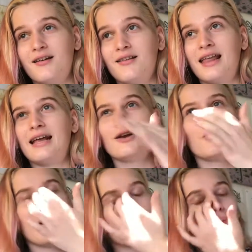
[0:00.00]
No
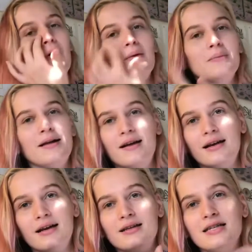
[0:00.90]
matter what plant it
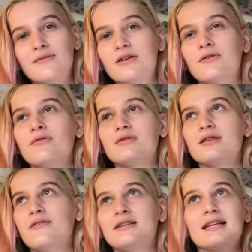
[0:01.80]
is, even
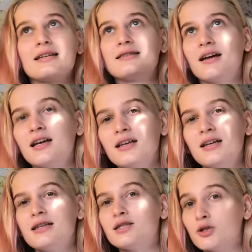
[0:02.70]
if it's like a succulent, I
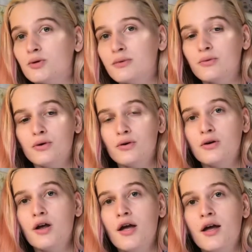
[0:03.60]
still probably wouldn't
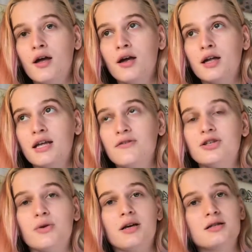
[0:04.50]
give it
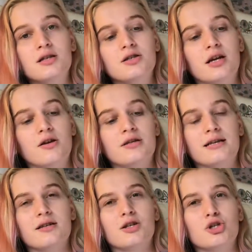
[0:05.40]
direct sunshine because that's
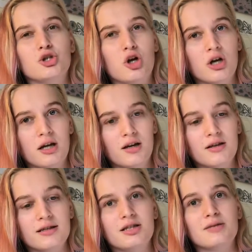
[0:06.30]
going to shock it because
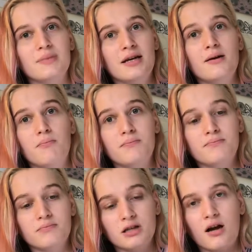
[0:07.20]
it's just been in a
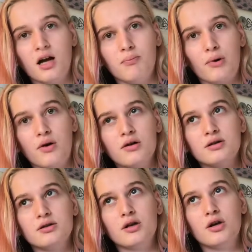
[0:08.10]
dark box,